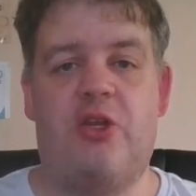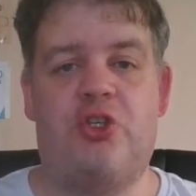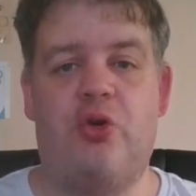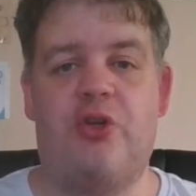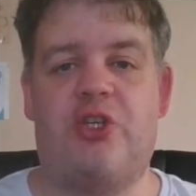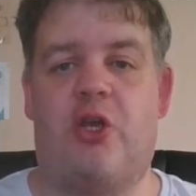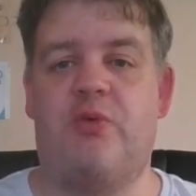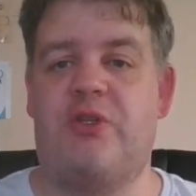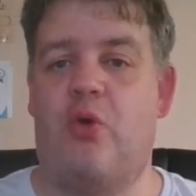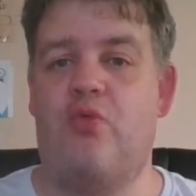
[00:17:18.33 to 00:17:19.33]
Georgiou
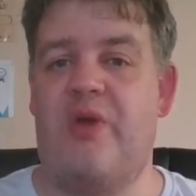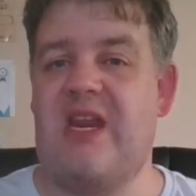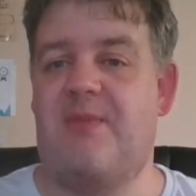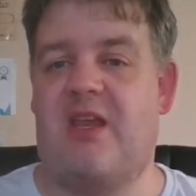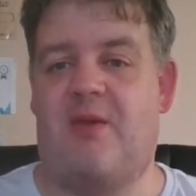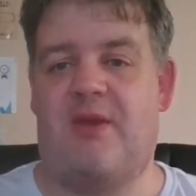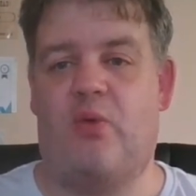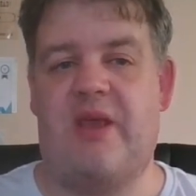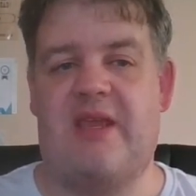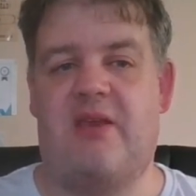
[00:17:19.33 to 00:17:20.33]
was already becoming
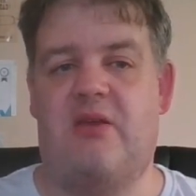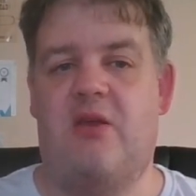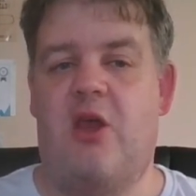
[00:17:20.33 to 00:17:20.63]
weak,